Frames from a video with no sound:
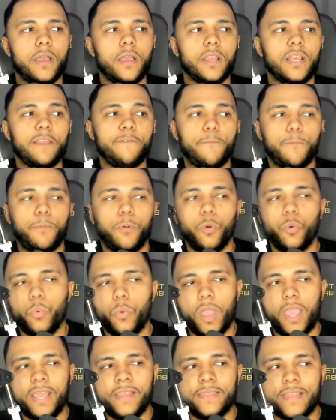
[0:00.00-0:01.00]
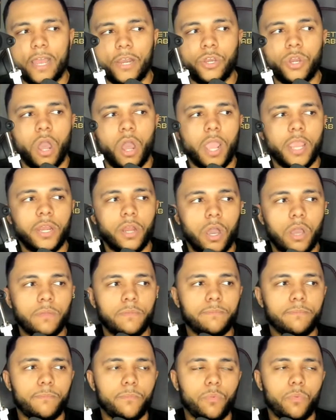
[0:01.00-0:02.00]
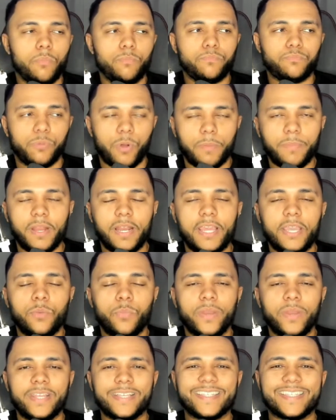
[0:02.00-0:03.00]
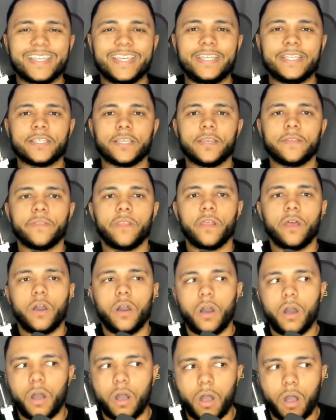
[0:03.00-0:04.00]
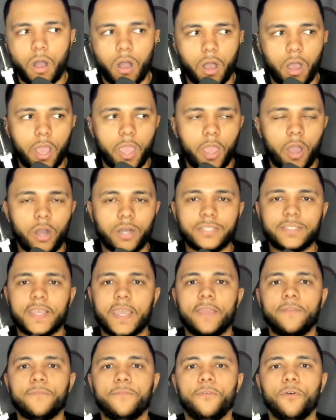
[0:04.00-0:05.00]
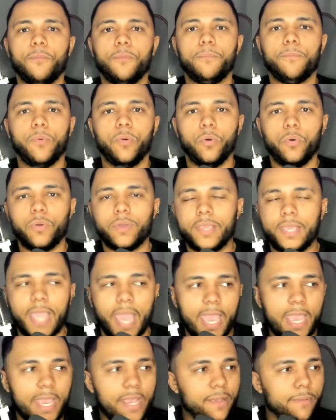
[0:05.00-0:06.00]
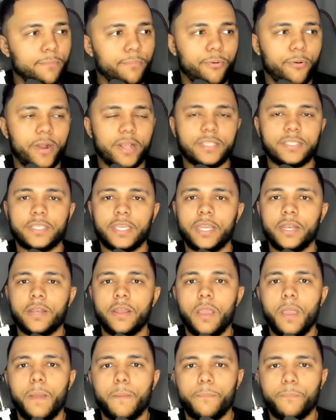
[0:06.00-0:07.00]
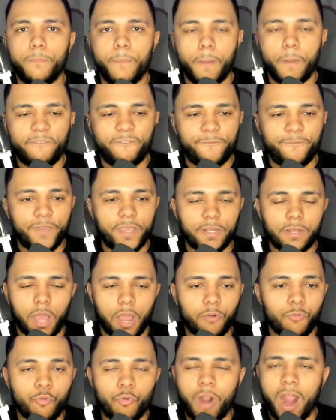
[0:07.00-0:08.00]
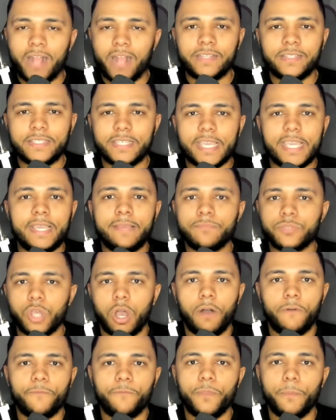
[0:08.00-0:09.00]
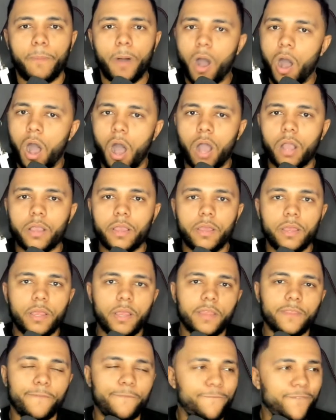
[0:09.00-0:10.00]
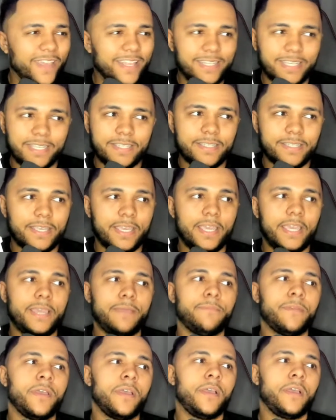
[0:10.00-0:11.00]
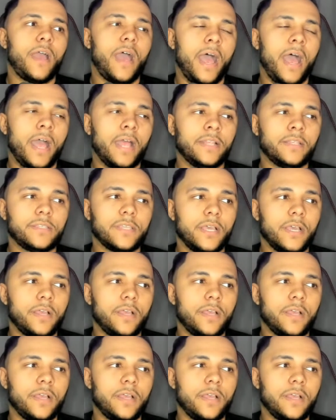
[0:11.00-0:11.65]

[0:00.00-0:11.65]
Liverpool in that 99 Premier League winning season, high octane football, gegenpressing, ran teams off the park, the fittest team, and